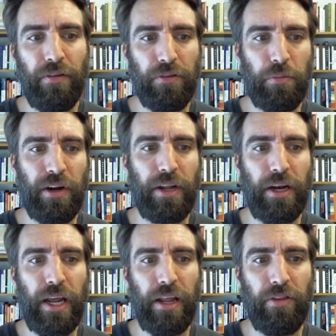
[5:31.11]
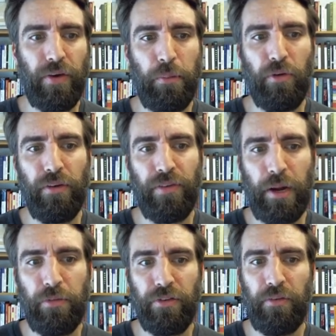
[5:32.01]
it's brought down to
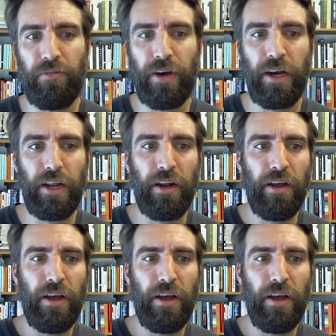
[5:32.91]
83.5% fine.